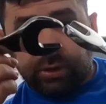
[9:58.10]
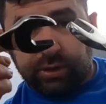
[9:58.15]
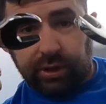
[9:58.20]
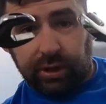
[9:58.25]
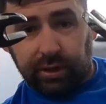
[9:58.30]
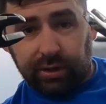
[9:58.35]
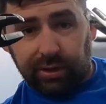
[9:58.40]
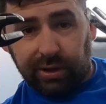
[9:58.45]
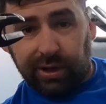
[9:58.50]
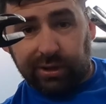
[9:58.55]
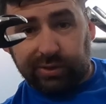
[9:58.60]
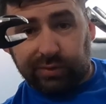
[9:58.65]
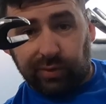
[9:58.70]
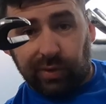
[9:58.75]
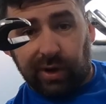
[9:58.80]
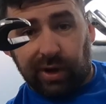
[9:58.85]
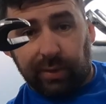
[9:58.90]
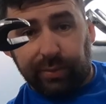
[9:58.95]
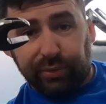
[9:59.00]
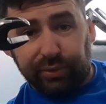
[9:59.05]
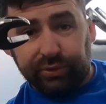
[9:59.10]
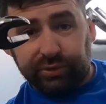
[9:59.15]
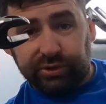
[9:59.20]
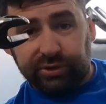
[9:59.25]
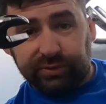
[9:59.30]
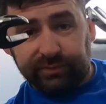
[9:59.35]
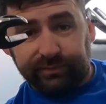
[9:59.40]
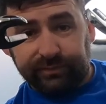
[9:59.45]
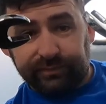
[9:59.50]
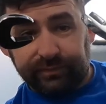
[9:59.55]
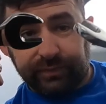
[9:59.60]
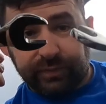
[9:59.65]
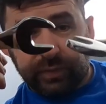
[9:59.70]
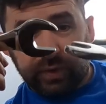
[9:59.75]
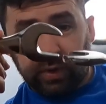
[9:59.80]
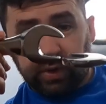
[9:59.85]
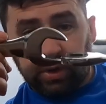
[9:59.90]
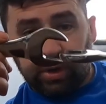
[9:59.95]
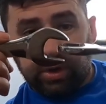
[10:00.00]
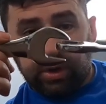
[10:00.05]
then that's what happens.
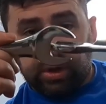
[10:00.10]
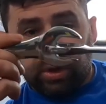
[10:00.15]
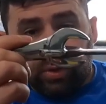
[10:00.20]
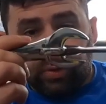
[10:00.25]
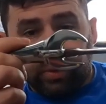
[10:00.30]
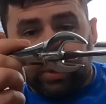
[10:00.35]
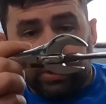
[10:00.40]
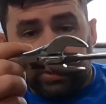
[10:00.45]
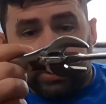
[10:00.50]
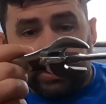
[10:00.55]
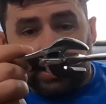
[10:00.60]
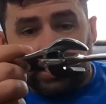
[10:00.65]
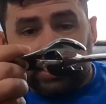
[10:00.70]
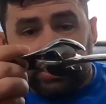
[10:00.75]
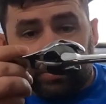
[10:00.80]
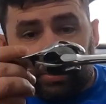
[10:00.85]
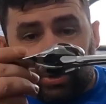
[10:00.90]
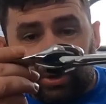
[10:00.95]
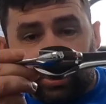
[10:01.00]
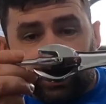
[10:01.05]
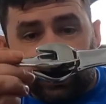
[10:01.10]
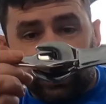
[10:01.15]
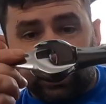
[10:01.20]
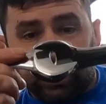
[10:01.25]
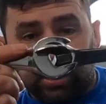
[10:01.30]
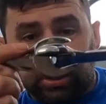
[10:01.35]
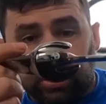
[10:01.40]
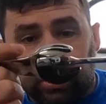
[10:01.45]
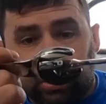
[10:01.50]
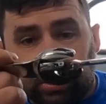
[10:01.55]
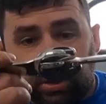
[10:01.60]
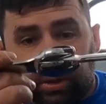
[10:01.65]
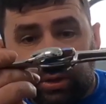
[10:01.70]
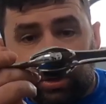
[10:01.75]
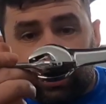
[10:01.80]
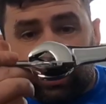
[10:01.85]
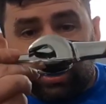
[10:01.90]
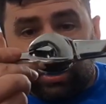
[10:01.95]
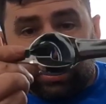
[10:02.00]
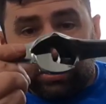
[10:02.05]
We need it to be in here,
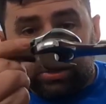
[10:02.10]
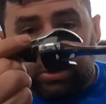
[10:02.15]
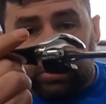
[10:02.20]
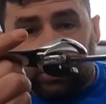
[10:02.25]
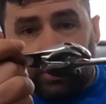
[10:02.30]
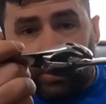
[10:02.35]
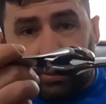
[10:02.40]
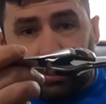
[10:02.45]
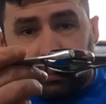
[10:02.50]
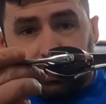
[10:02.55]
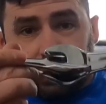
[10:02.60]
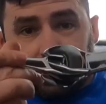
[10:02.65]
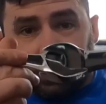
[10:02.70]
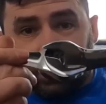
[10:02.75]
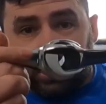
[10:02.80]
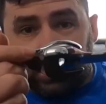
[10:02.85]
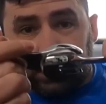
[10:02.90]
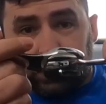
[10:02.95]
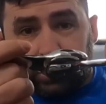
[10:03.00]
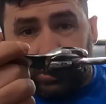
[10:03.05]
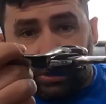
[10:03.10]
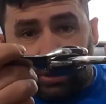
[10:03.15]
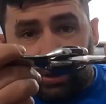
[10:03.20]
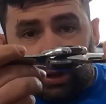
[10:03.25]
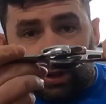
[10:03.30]
so when it turns